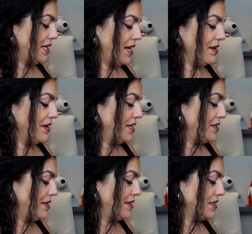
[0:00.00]
tear
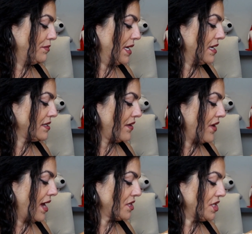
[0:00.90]
into this because
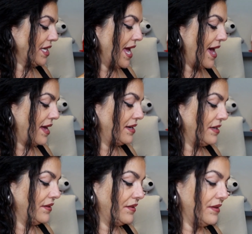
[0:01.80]
I've actually had
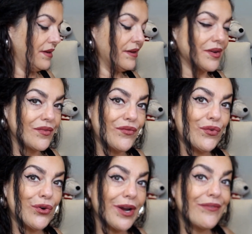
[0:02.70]
it
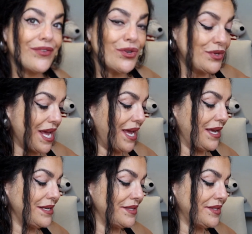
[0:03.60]
for a few
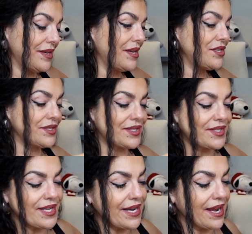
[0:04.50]
days, just
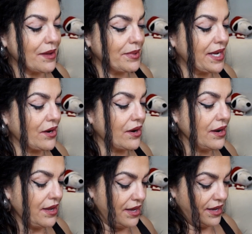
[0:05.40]
sitting up
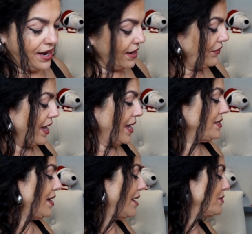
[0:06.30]
here. And I haven't
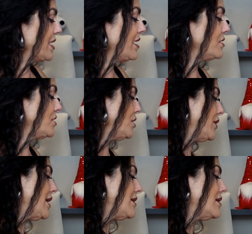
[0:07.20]
had time to get
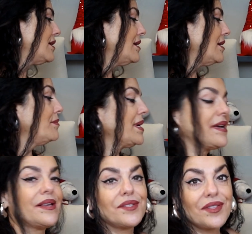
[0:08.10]
to it
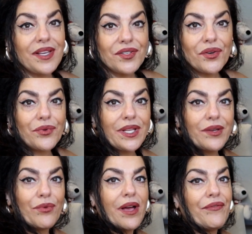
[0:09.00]
because things are
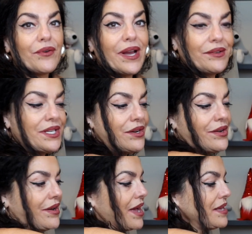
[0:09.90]
really rough around
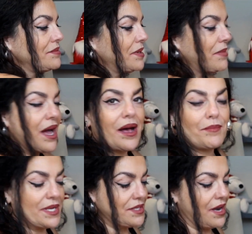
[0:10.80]
here, you guys. My
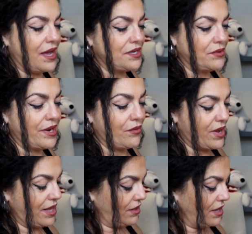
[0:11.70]
mom is not doing
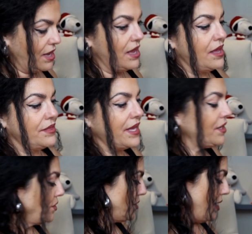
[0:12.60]
well.
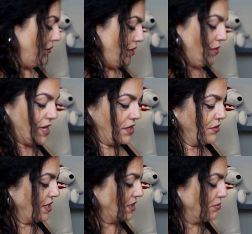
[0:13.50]
Thank you to everyone
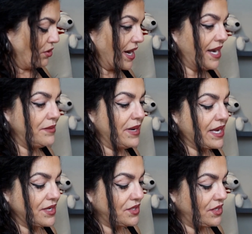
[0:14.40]
who has prayed
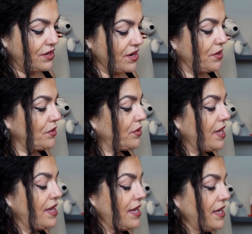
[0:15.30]
because you know,
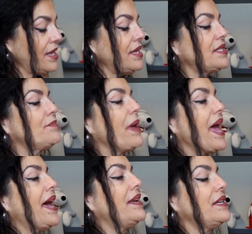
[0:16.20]
as
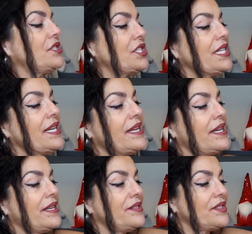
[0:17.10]
bad as she
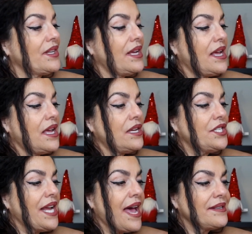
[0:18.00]
is,
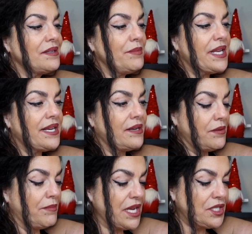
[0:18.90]
she hasn't been
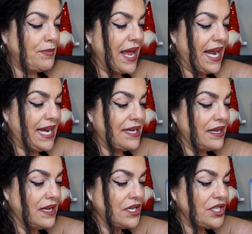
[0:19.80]
in much
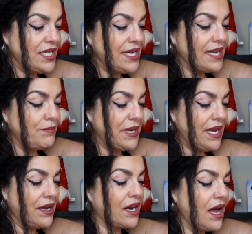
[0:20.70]
pain. She can
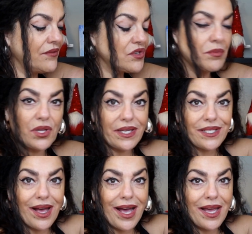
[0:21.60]
be uncomfortable
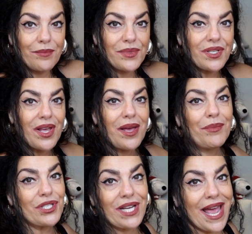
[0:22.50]
at times,
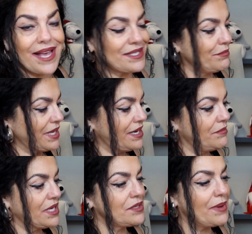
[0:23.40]
but she hasn't been
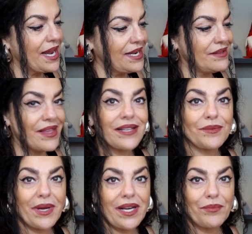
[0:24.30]
in much pain. And
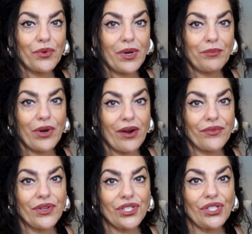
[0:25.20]
that's my number one
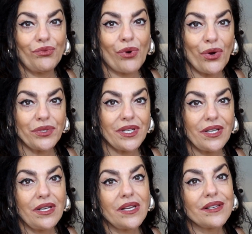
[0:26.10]
prayer, that she won't
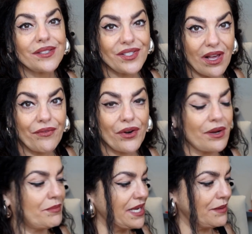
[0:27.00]
suffer
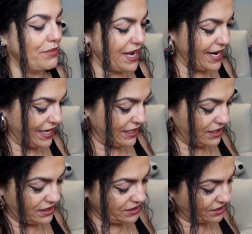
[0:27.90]
and be in pain.
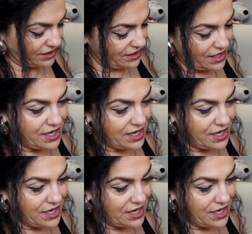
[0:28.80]
And it's